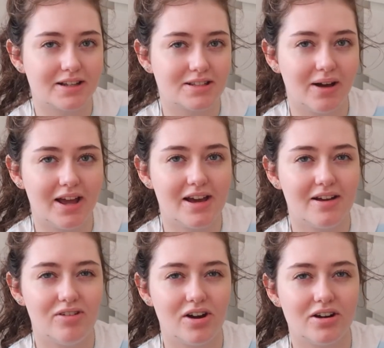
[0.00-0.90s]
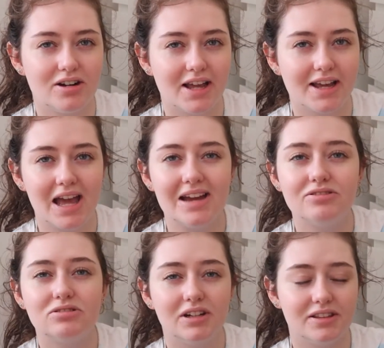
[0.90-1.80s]
So I have heard like
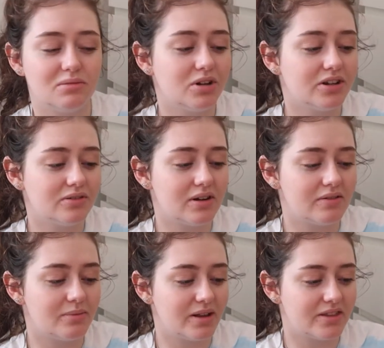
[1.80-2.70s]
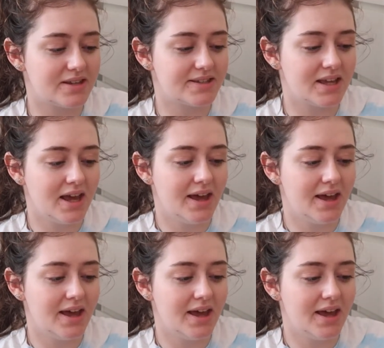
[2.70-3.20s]
everyone and their mother rave about this.